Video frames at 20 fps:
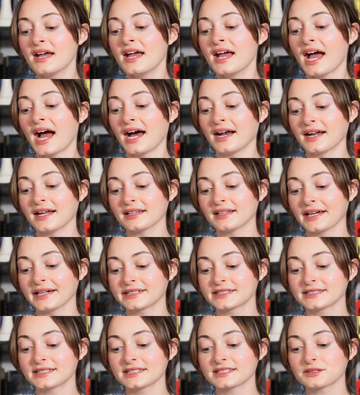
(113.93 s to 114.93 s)
And I
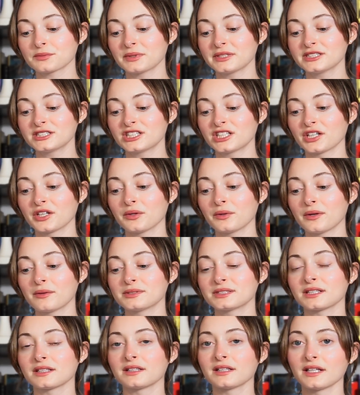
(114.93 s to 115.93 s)
liked this one too. It was
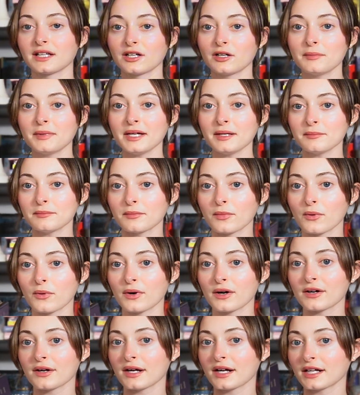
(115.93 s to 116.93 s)
a little bit
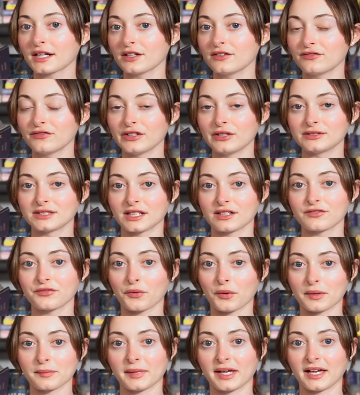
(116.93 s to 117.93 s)
more confusing
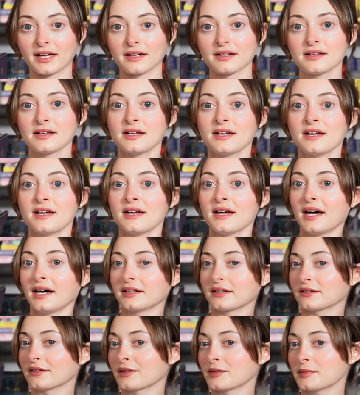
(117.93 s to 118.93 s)
for me and
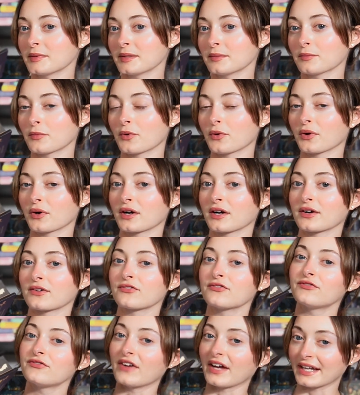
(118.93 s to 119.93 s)
a little bit more
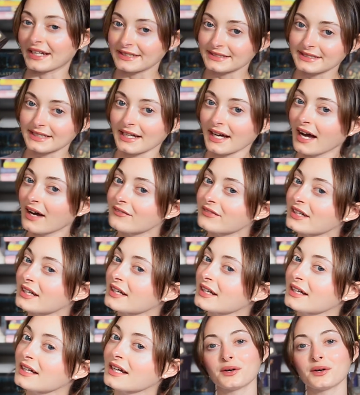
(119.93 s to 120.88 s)
fantasy heavy.